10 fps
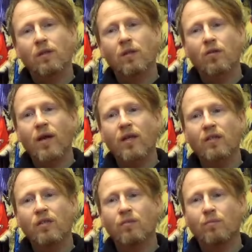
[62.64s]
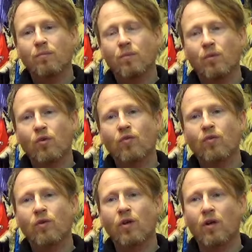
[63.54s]
Crane is more
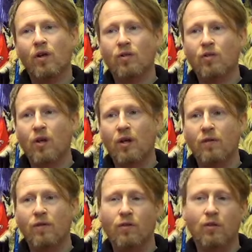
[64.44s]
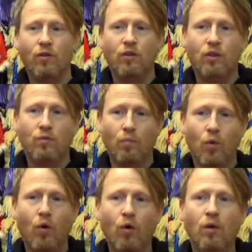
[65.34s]
for a
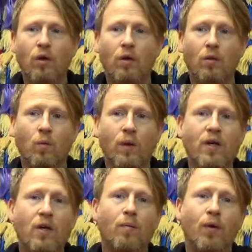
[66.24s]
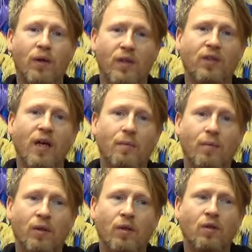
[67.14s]
smaller, weaker body type.
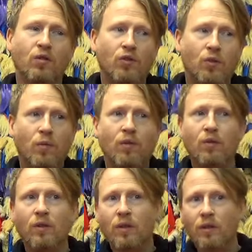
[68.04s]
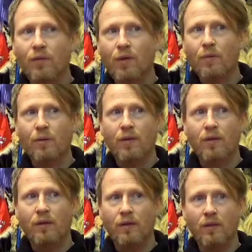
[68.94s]
Someone that if they were
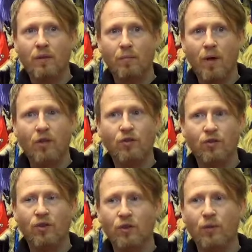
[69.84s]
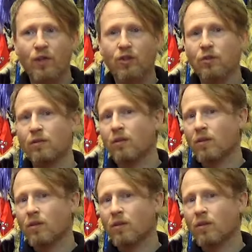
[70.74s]
in a martial situation